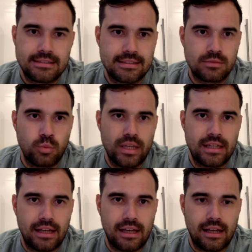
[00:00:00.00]
this
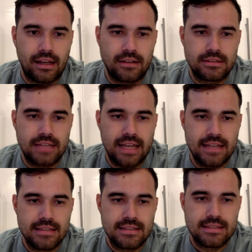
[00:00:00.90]
week
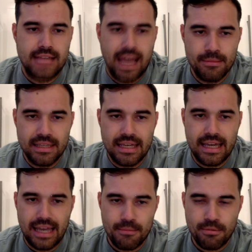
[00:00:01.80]
contains Tammy
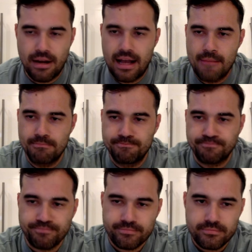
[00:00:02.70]
Abraham,
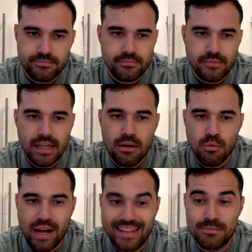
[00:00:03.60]

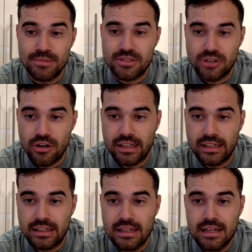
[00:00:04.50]
Raheem
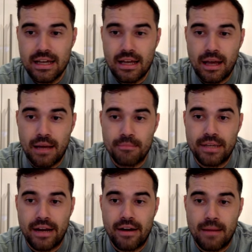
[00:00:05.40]
Sterling, and
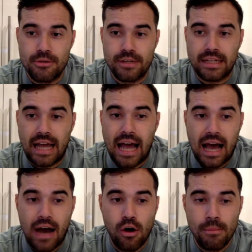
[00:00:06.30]
Pierre-Emerick
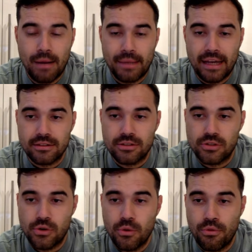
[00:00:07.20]
Aubameyang.
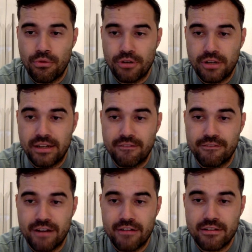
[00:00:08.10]
So 3
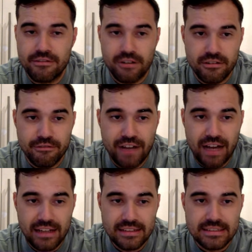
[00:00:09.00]
very, very
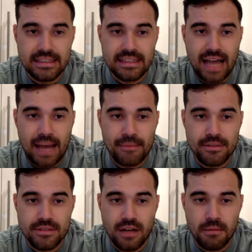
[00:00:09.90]
valid
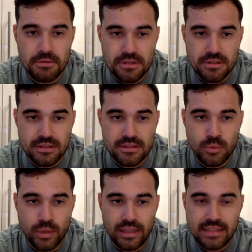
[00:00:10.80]
captaincy options this
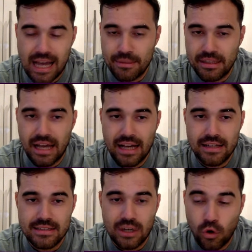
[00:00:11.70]
week. Tammy
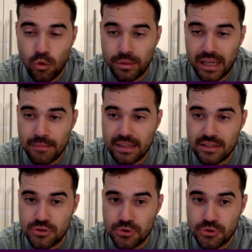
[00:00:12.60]
has a home game against